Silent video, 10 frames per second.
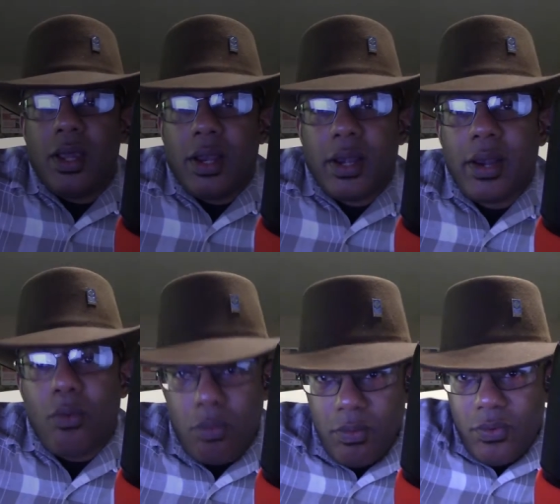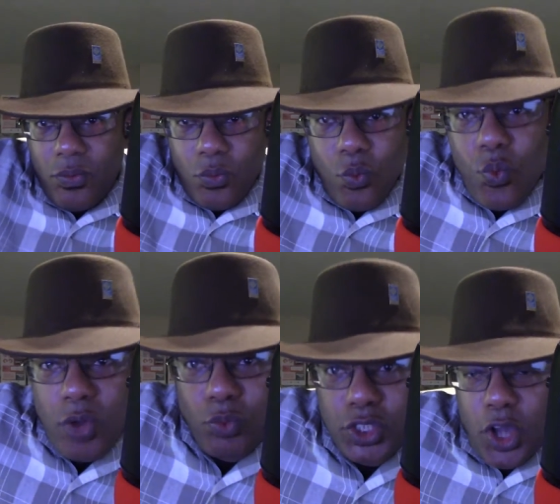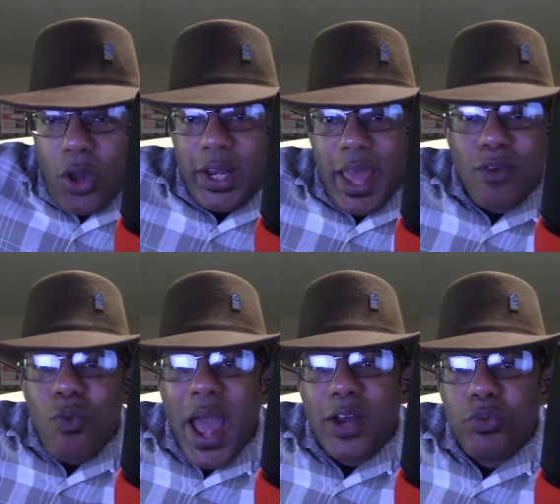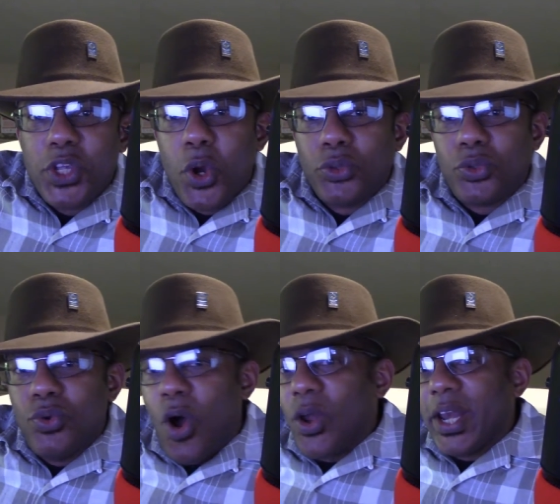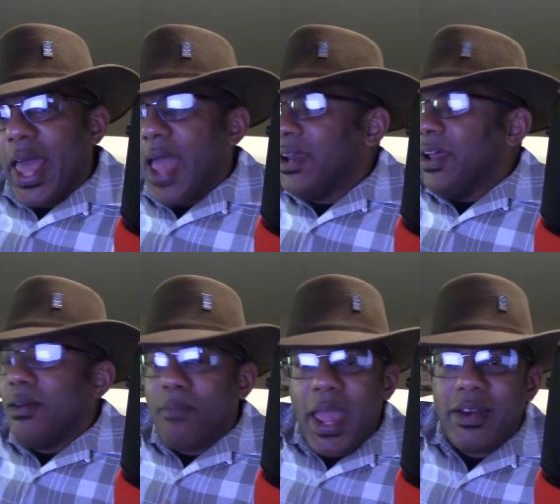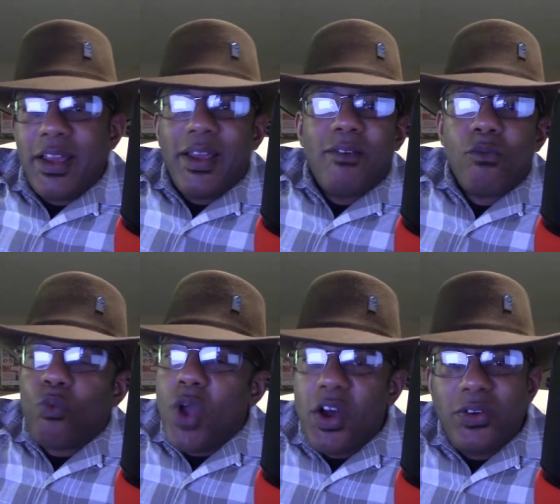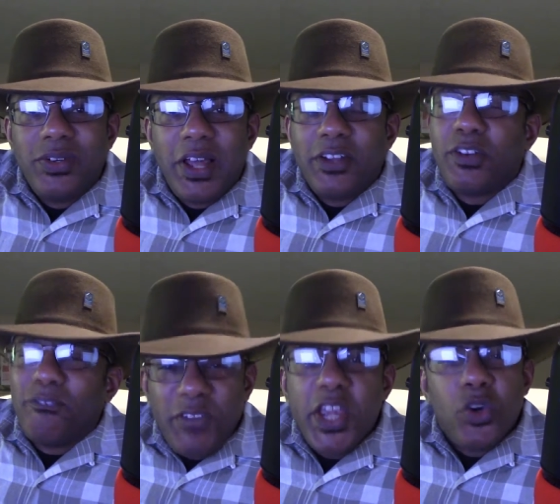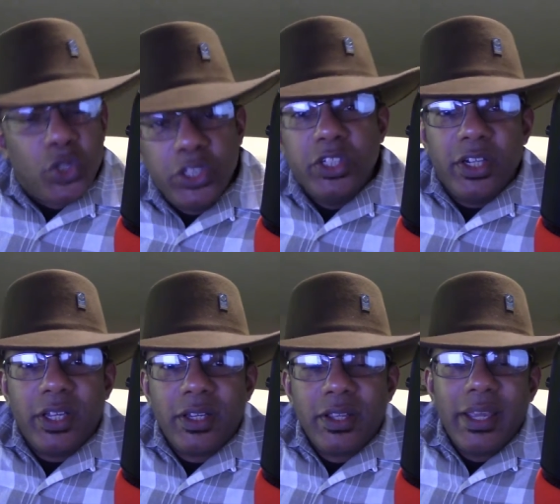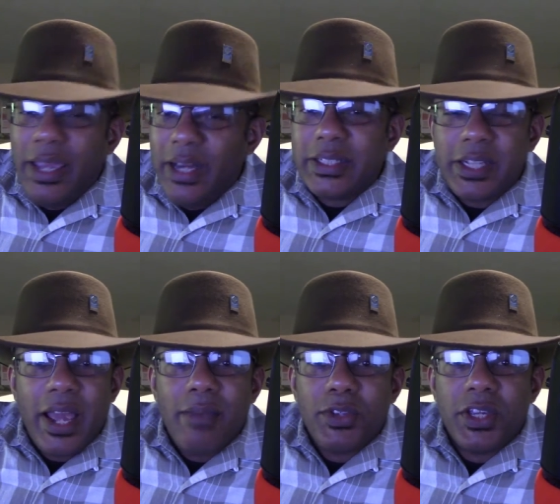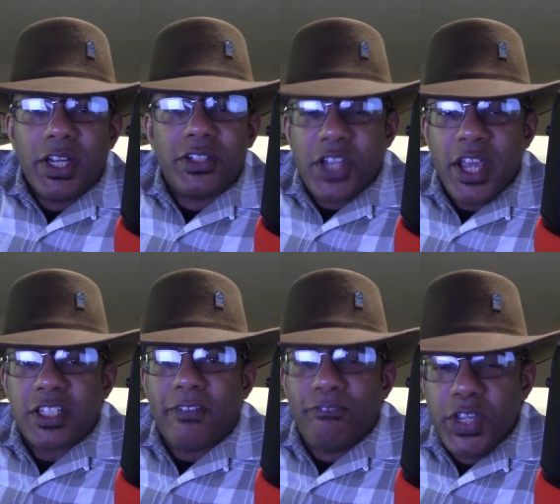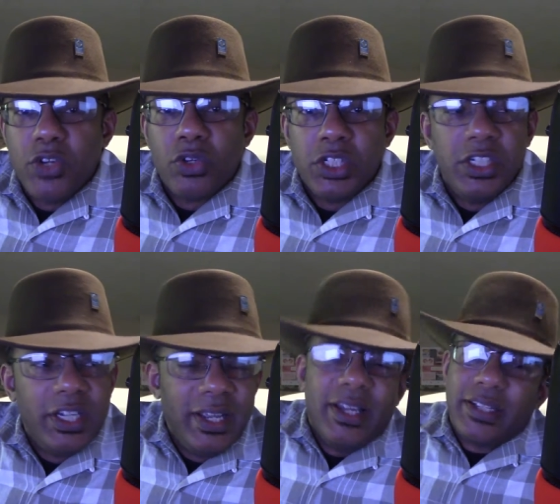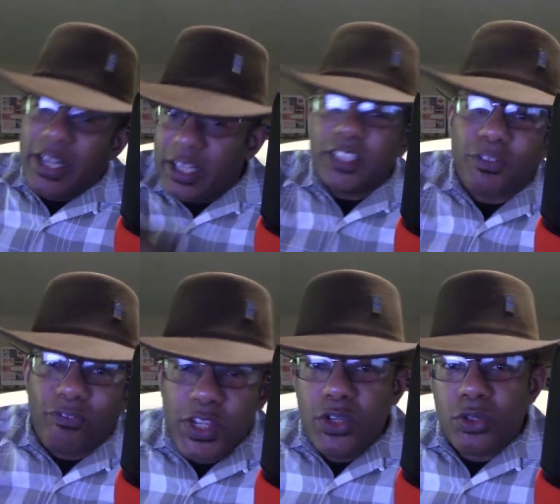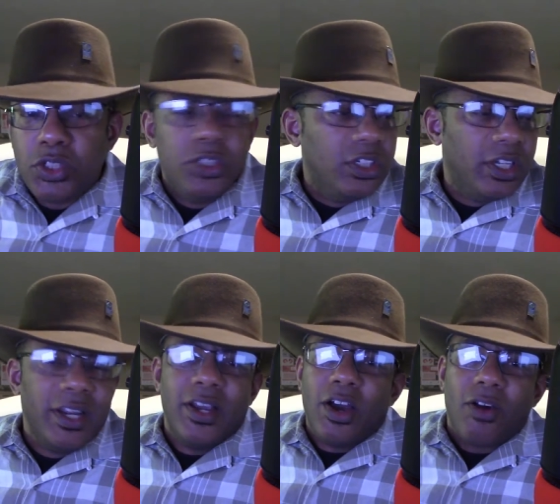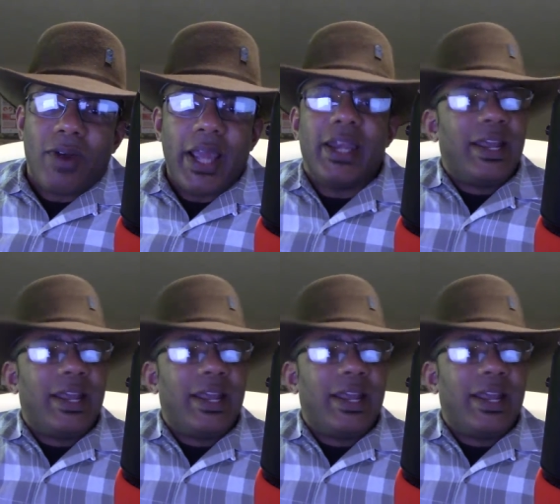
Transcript: Now, what was all of that? Why did we go through all of that? Man, well, to feel good. Anytime you get a chance to feel good, then let's feel good. All right?